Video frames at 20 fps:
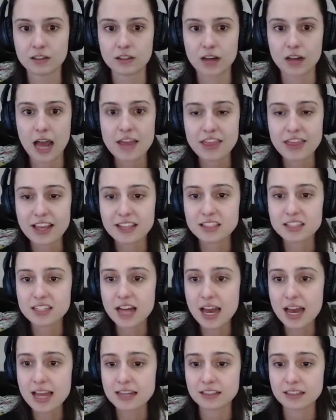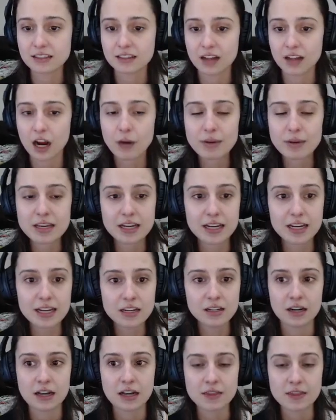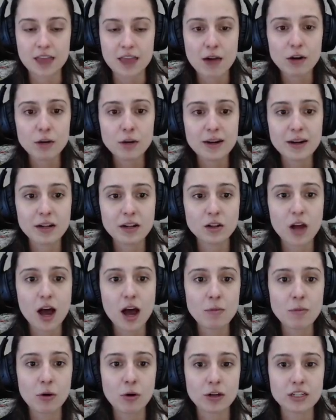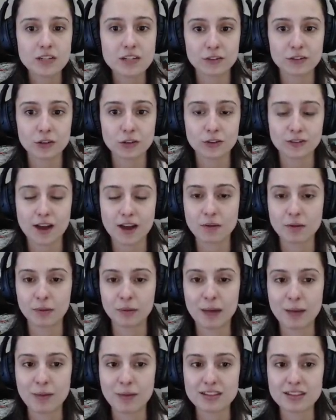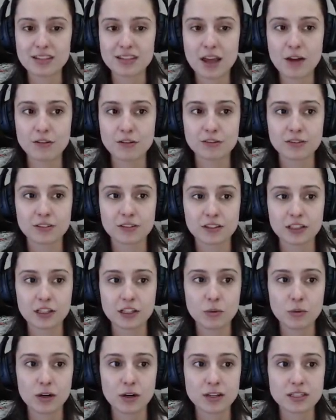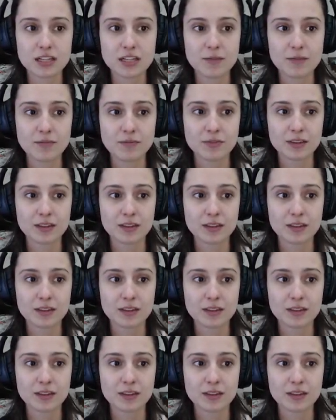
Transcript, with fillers: I think it's done. Are we good? That would have been a lot more difficult if I'd been by myself. Good work, team.